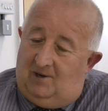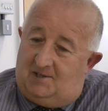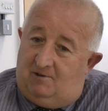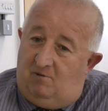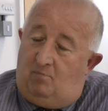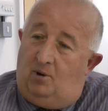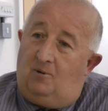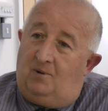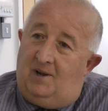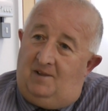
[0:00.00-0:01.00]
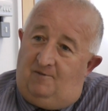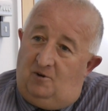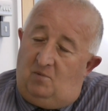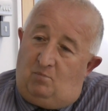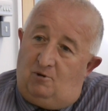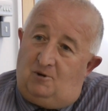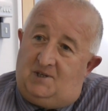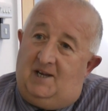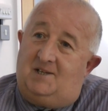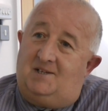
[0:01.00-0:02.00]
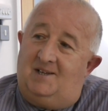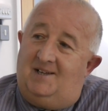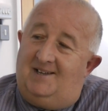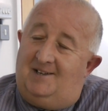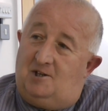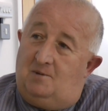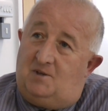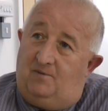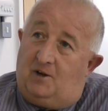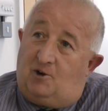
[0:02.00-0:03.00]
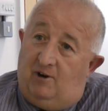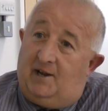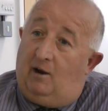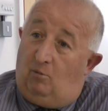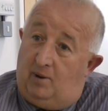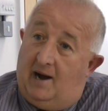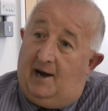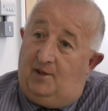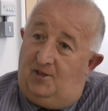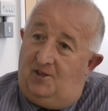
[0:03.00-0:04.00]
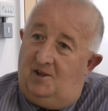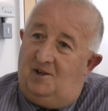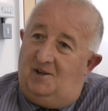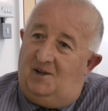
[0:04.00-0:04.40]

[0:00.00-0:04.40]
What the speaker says: whilst they're important in the funding process, in terms of the critical path,